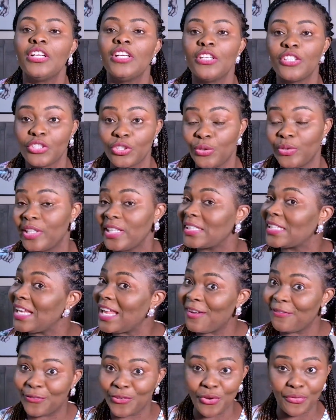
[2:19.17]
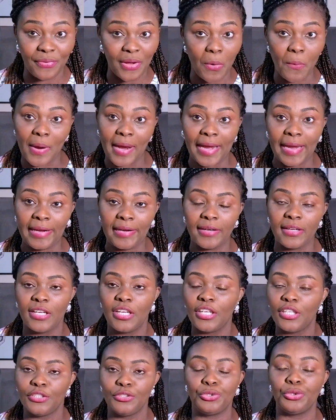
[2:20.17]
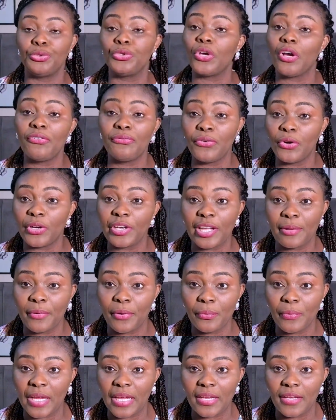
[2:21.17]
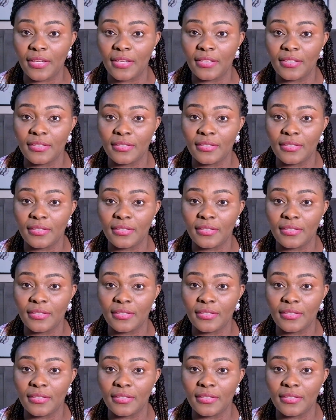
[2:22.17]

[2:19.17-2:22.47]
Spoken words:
So this leftover wine, do not throw them away.